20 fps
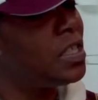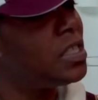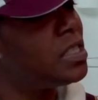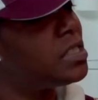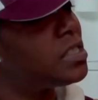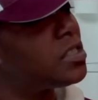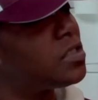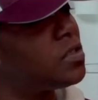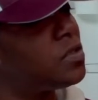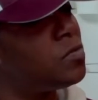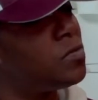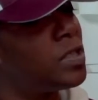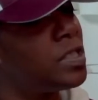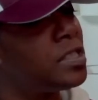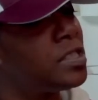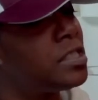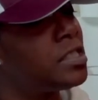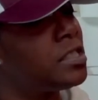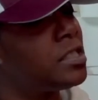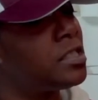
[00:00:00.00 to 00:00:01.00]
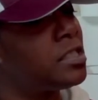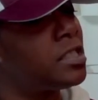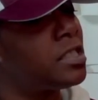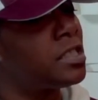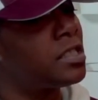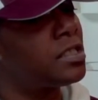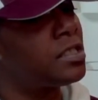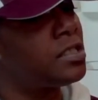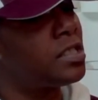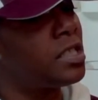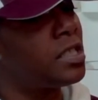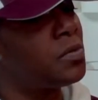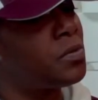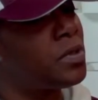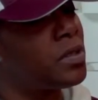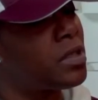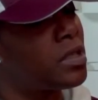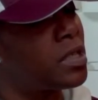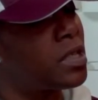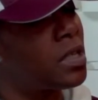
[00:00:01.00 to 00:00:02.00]
So it wasn't until the next day
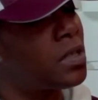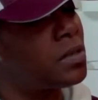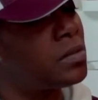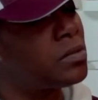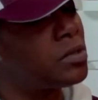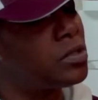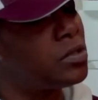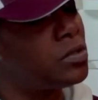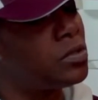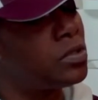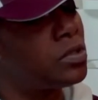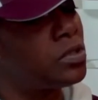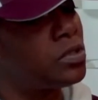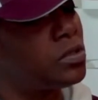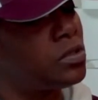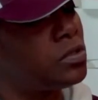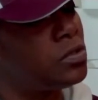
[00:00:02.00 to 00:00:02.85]
when I got up to use,